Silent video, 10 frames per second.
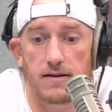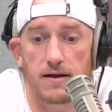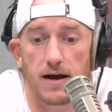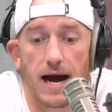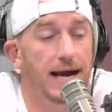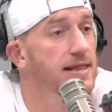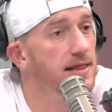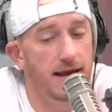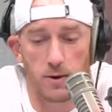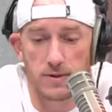I
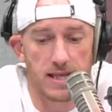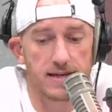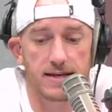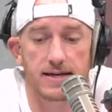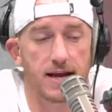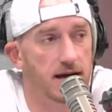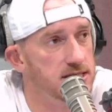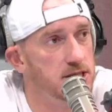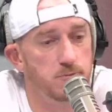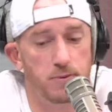like what they did.
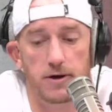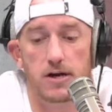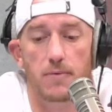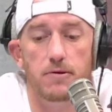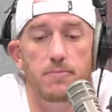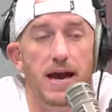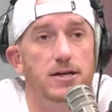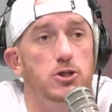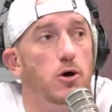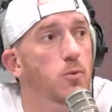Gostisbehere coming back.
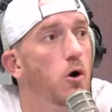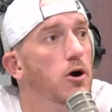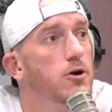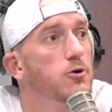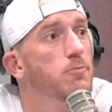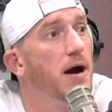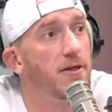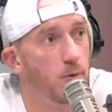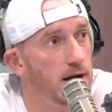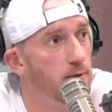Sean Walker, who, by
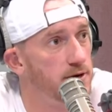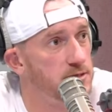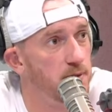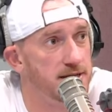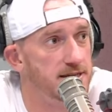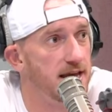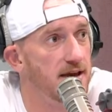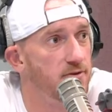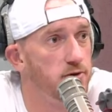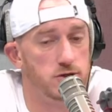the way, we're expecting to
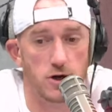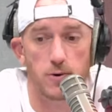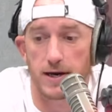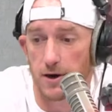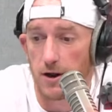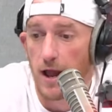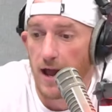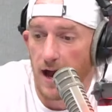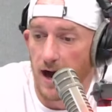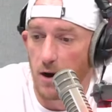have on the show here
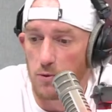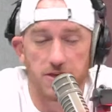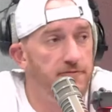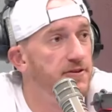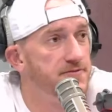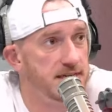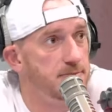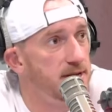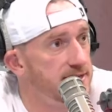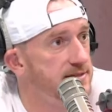uh, within fifteen
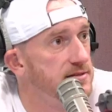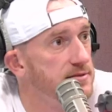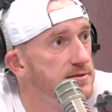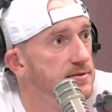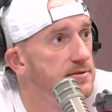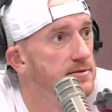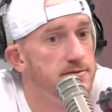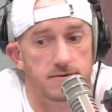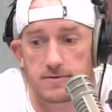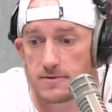minutes.
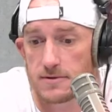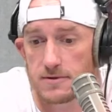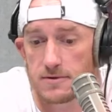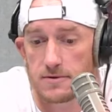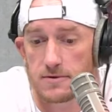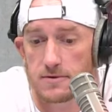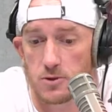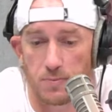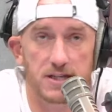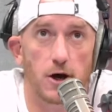So
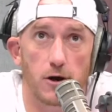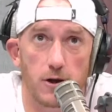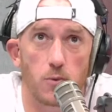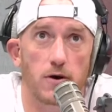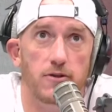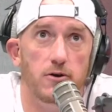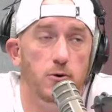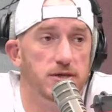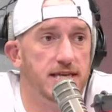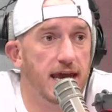we'll be talking to one of the
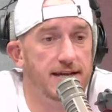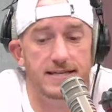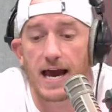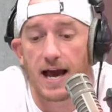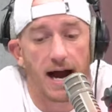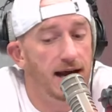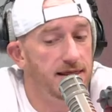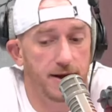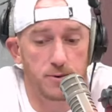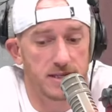newest Canes. I
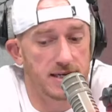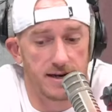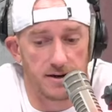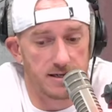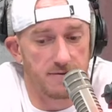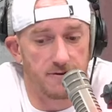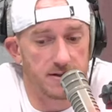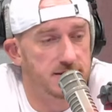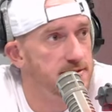like what they did on defense.